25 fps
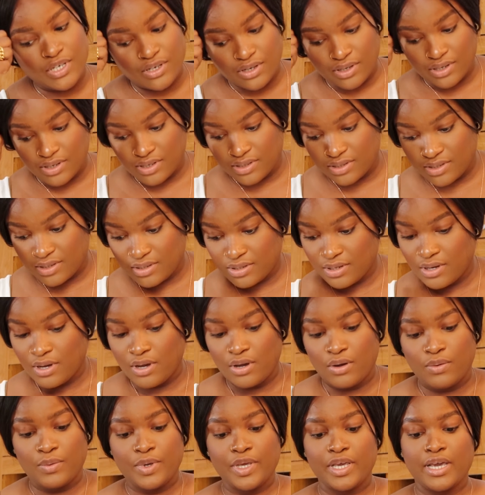because
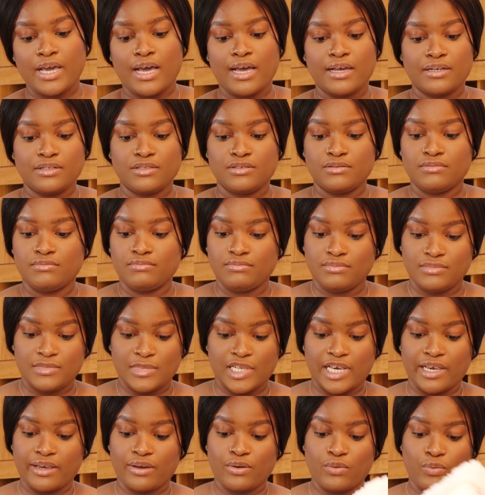we can
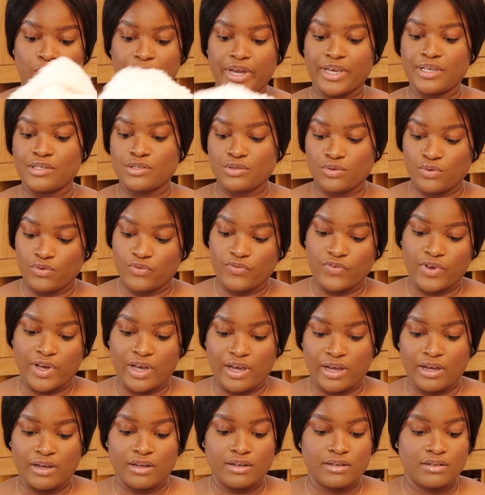like wear it
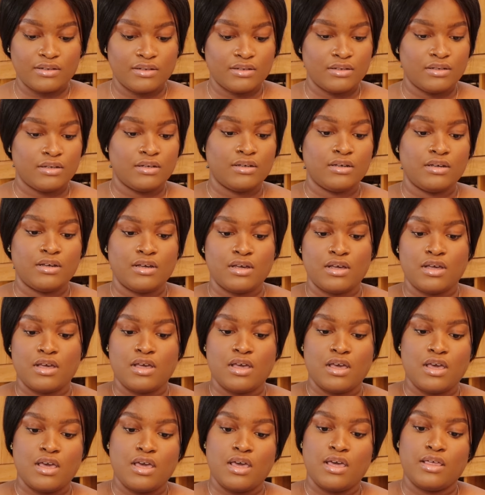over
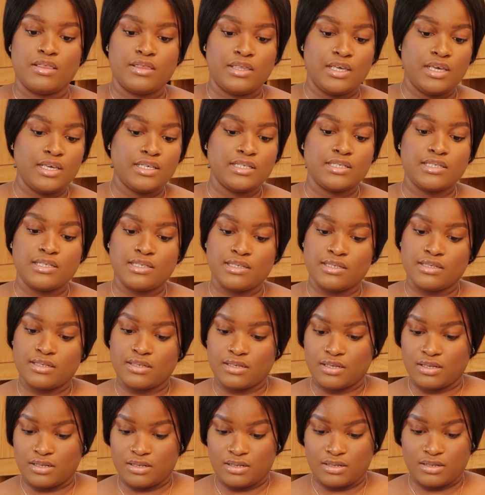this
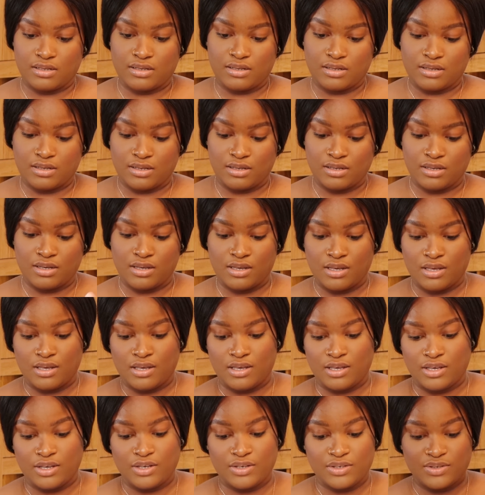
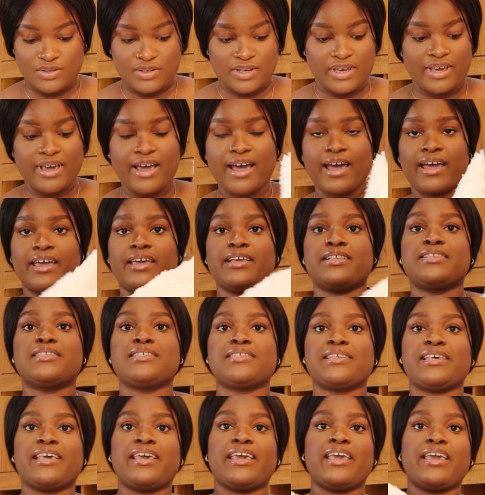so yeah
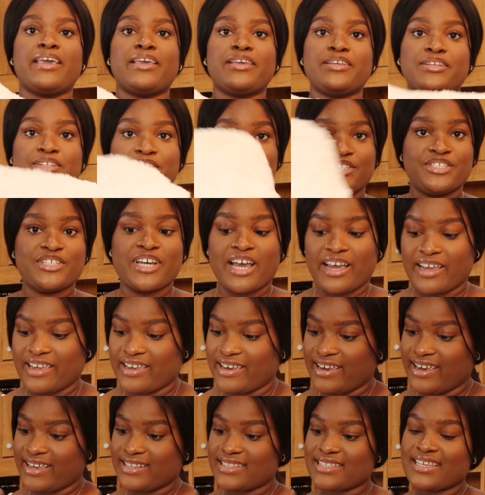it's a
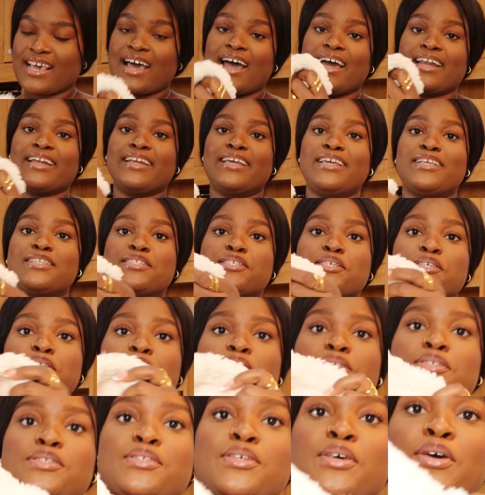jacket and it
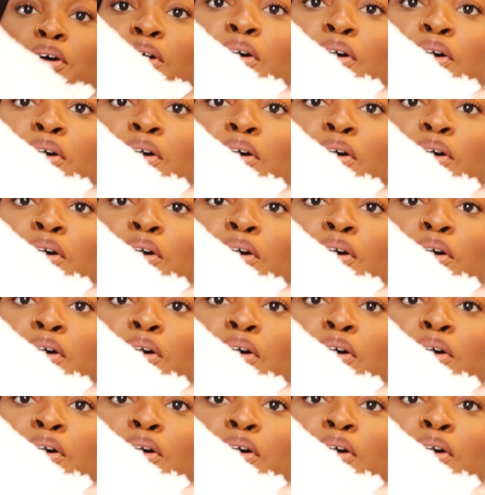is